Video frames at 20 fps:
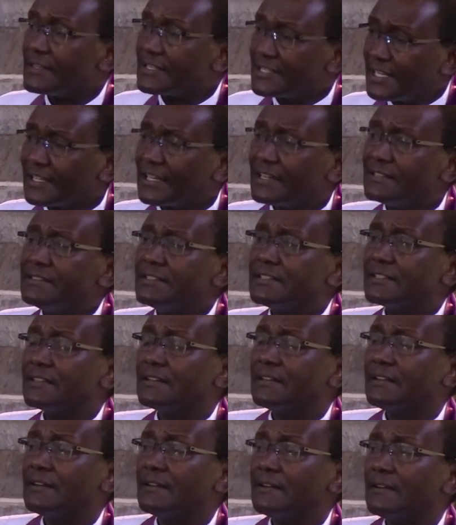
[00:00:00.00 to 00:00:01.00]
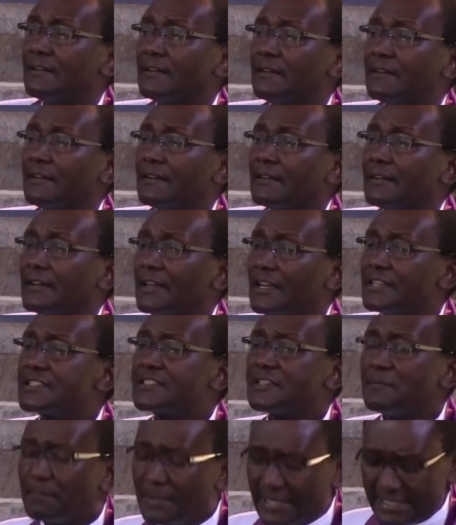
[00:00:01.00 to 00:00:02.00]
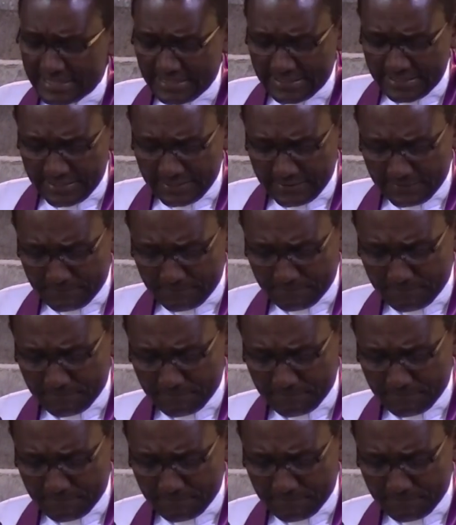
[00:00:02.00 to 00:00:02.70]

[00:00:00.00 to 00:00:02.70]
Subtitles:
The second is simplicity.